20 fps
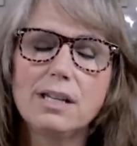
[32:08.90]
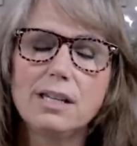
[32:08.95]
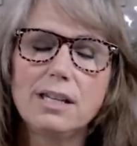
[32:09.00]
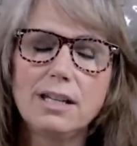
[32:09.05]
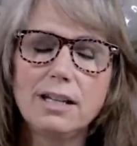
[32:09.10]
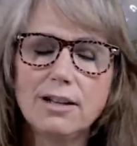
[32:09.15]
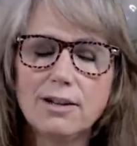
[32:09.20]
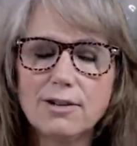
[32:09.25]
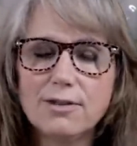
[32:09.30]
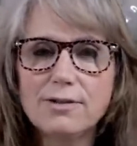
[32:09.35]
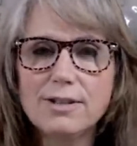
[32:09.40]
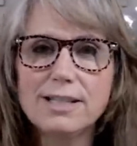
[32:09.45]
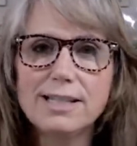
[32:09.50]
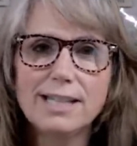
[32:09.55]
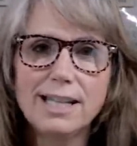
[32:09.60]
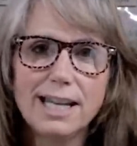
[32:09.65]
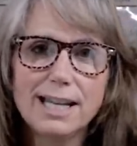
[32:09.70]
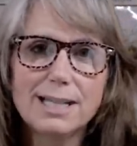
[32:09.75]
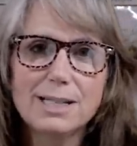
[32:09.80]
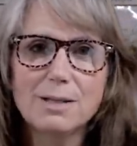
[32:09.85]
You know, it
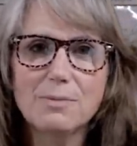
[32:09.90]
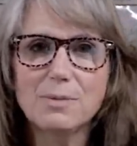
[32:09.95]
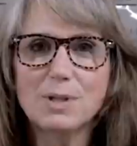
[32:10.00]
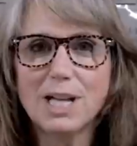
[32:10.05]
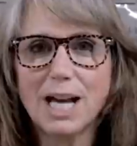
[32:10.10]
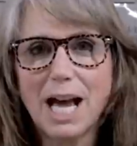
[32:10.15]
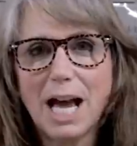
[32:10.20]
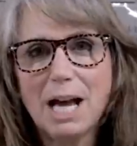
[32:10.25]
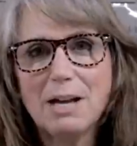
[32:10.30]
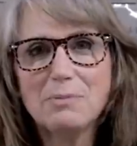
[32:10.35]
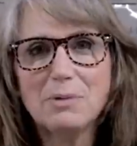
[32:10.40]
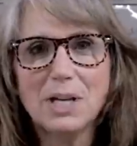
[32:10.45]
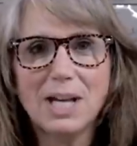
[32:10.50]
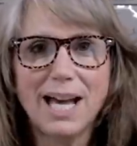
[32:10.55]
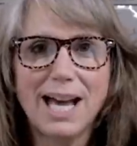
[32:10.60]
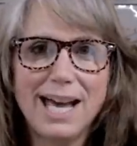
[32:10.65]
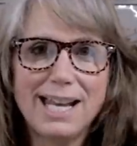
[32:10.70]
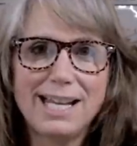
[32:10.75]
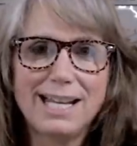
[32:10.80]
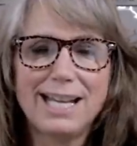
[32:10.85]
takes some time. You
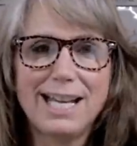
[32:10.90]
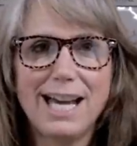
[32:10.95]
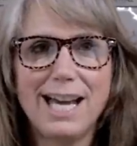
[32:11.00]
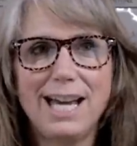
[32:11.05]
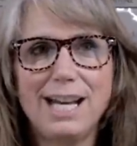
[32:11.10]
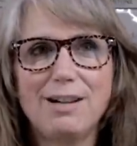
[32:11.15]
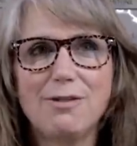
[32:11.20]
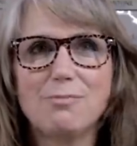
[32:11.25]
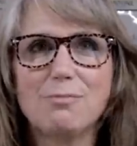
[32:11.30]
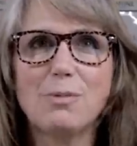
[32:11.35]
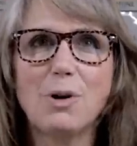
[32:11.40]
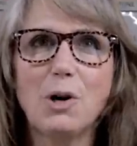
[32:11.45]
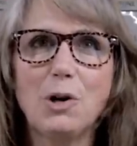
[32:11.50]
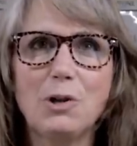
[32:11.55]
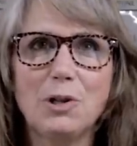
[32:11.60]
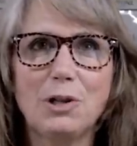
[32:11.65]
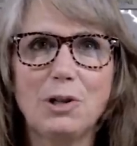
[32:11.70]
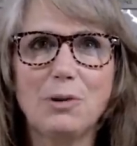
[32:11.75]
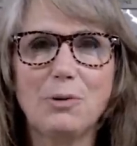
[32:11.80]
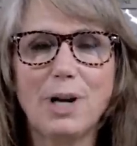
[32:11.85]
got to kind of
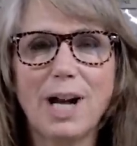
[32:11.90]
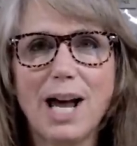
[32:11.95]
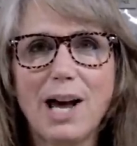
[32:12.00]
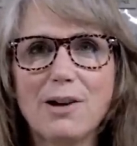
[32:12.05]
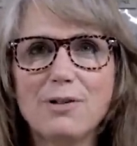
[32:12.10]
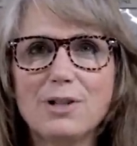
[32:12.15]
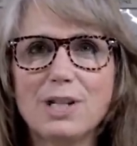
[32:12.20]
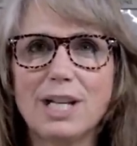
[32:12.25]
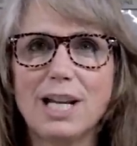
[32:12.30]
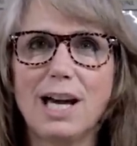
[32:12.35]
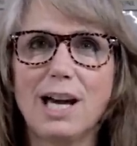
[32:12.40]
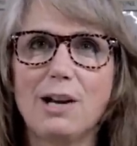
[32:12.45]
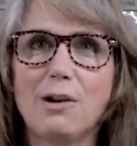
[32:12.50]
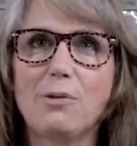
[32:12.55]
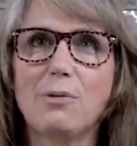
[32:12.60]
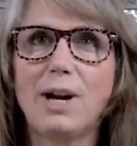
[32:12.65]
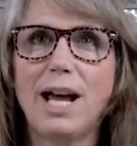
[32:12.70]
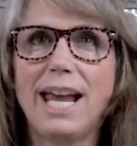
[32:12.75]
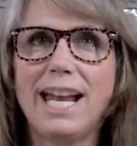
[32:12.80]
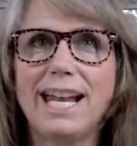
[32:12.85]
mull it around. You got to
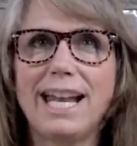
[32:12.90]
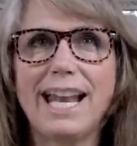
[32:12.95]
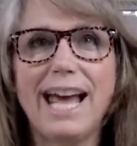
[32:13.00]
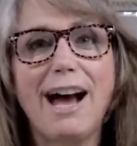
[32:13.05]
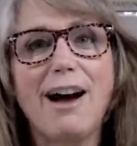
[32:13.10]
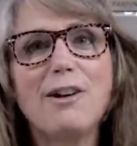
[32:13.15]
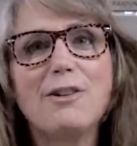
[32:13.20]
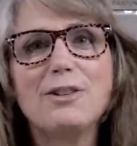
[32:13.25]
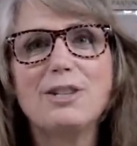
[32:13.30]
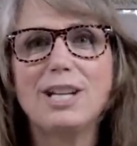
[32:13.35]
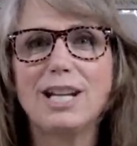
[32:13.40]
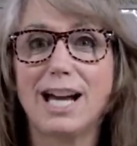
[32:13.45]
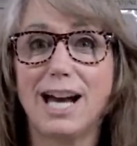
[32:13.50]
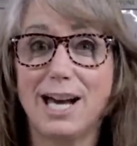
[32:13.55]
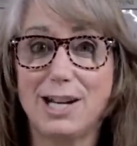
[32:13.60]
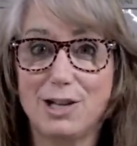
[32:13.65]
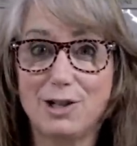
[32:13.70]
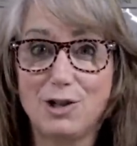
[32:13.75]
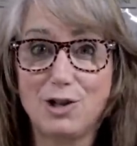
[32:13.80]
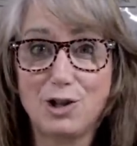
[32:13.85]
write it out. You
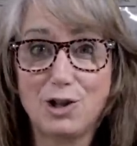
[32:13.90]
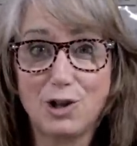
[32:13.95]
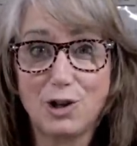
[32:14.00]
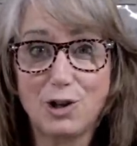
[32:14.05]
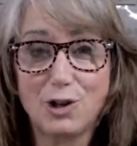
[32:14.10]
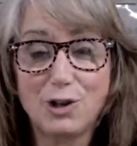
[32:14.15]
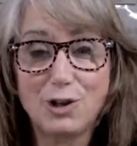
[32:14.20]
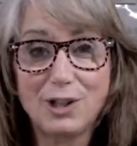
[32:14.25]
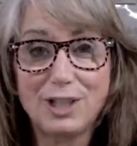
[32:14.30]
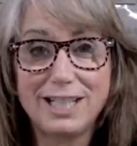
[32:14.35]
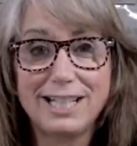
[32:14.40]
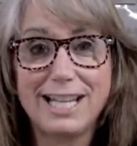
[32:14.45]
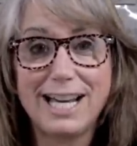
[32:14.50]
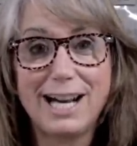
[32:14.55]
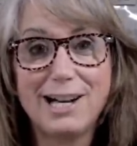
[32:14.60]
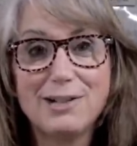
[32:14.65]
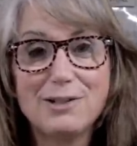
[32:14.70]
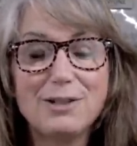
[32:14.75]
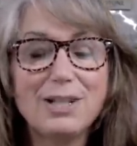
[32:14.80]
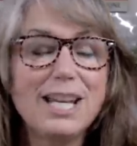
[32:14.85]
got to journal it
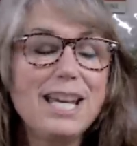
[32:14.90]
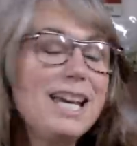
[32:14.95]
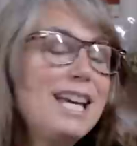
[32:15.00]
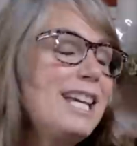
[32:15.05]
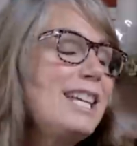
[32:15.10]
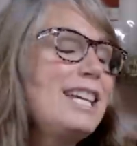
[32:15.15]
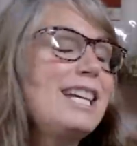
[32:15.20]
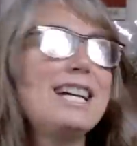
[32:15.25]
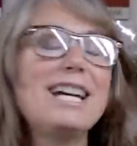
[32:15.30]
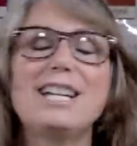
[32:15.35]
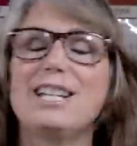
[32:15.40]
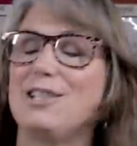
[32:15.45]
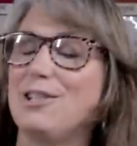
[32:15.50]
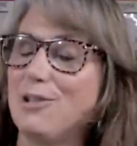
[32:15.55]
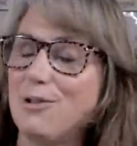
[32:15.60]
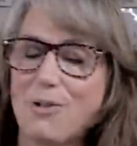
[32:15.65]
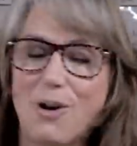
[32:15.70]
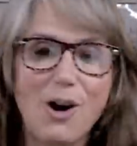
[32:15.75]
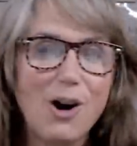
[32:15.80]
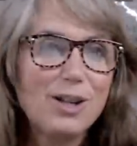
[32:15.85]
out. You got to
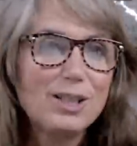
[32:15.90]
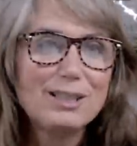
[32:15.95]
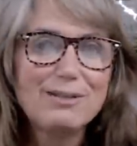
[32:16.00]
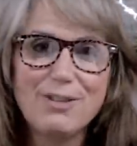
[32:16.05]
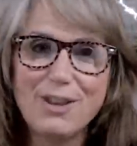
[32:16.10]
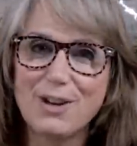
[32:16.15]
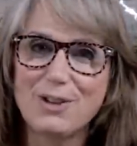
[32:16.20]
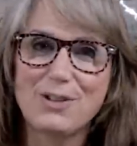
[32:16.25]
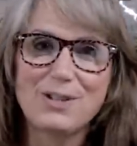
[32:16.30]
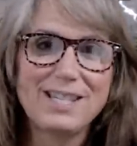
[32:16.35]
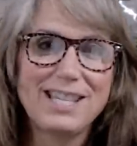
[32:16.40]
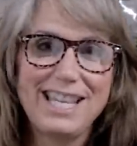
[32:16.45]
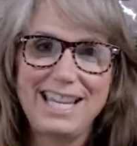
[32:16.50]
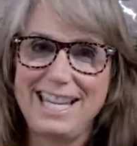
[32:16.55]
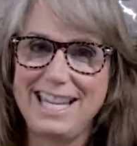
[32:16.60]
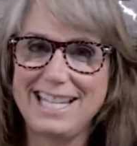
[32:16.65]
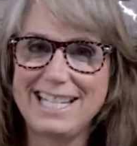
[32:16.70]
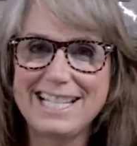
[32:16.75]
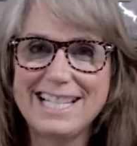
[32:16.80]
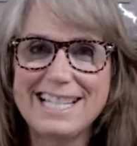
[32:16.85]
do all of those
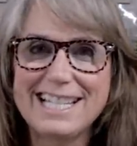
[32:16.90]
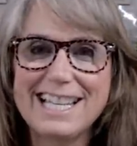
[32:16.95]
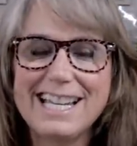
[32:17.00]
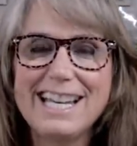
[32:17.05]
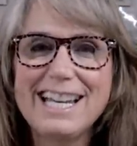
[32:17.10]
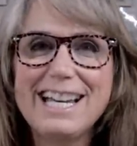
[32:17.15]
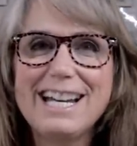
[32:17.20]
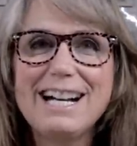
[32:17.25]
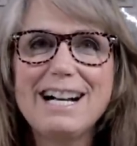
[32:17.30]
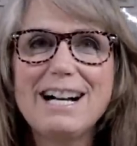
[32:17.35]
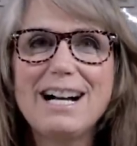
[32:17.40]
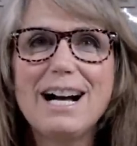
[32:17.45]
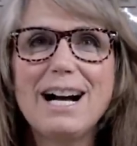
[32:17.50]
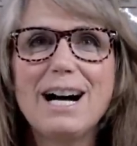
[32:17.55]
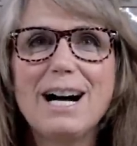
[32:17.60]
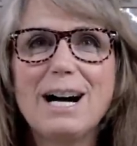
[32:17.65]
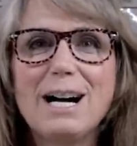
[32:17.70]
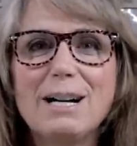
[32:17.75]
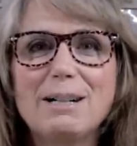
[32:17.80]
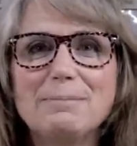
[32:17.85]
things.
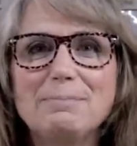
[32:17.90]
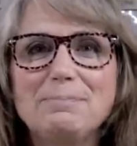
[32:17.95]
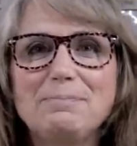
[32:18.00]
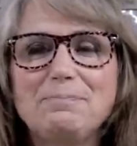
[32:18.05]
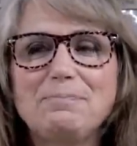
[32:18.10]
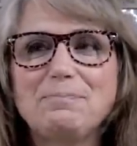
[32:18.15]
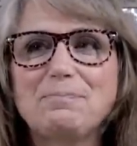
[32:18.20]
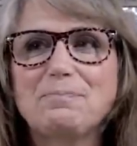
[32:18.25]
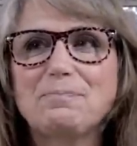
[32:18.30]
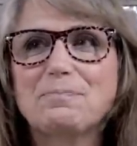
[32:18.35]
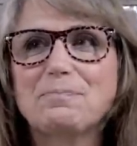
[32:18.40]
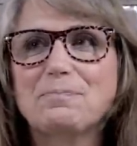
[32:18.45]
Um,